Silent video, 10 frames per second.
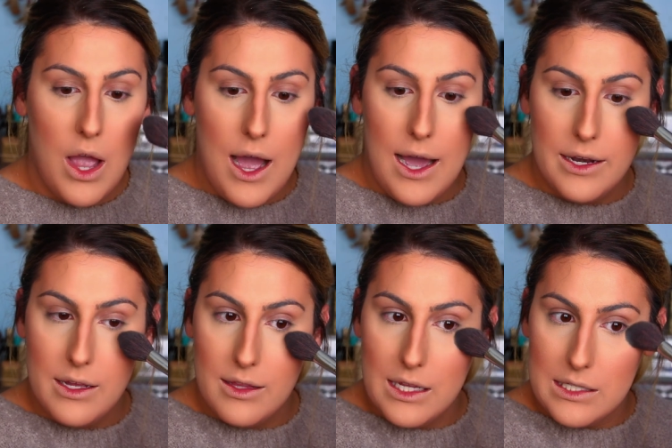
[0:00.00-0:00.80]

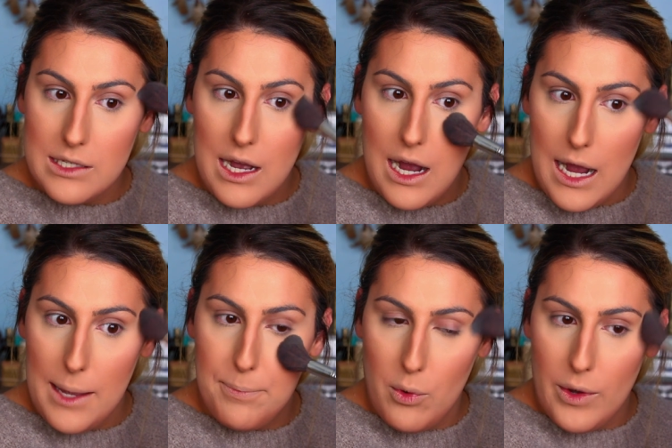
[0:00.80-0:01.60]
on this
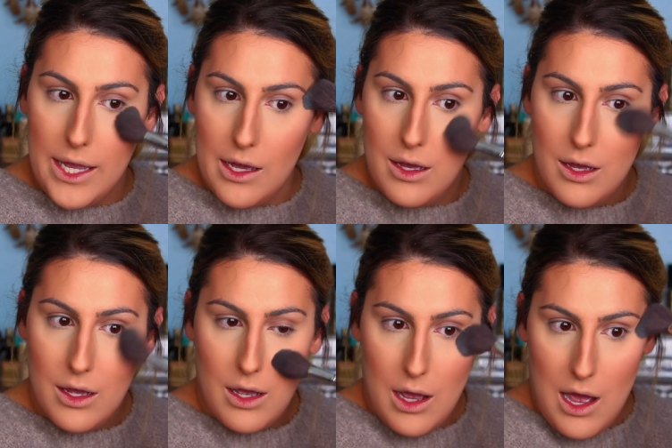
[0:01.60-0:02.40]
high point
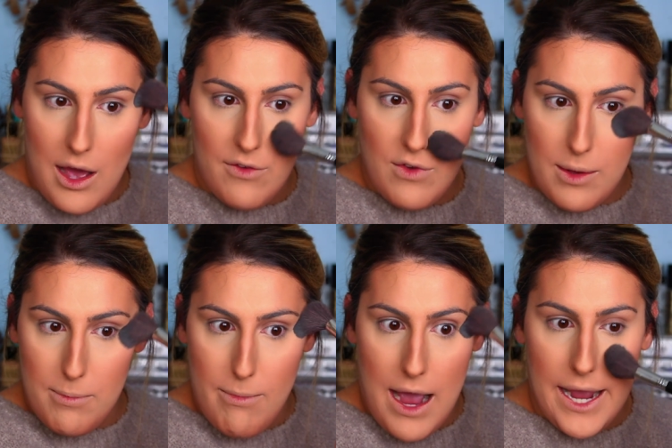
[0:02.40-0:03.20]
of
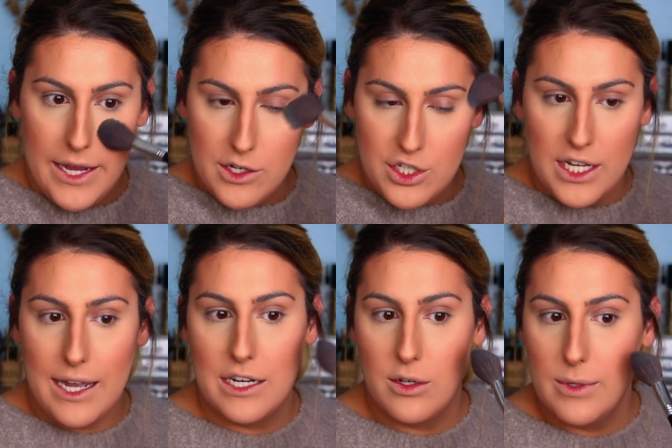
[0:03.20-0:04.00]
my
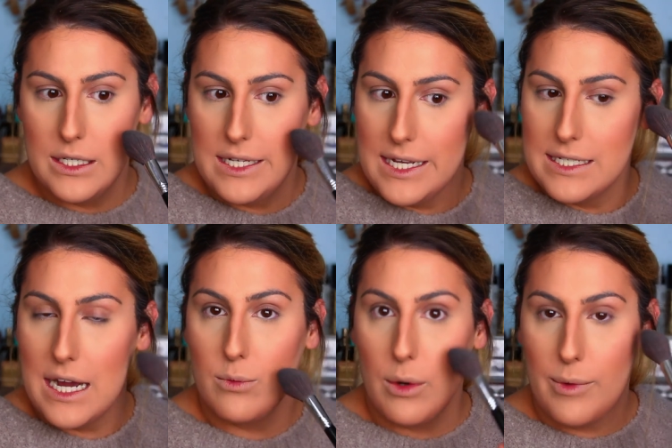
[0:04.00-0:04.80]
cheek. I don't want to take it
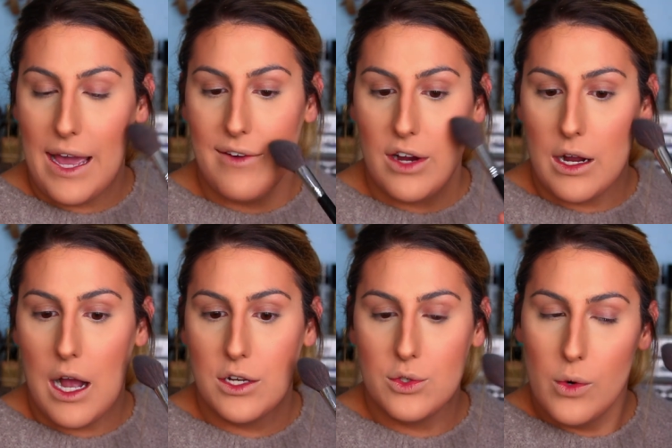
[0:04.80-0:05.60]
down where we have our
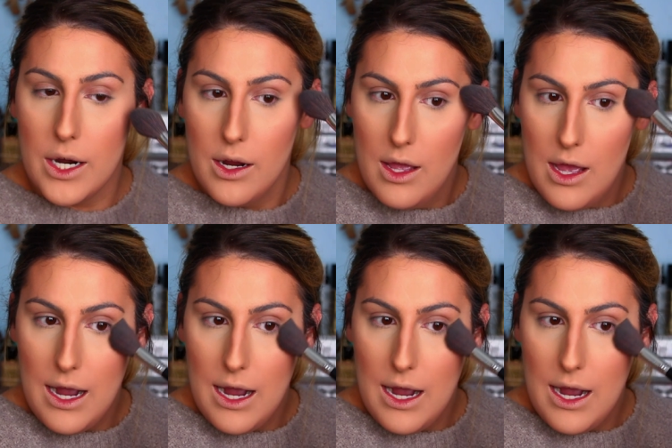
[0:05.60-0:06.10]
contour.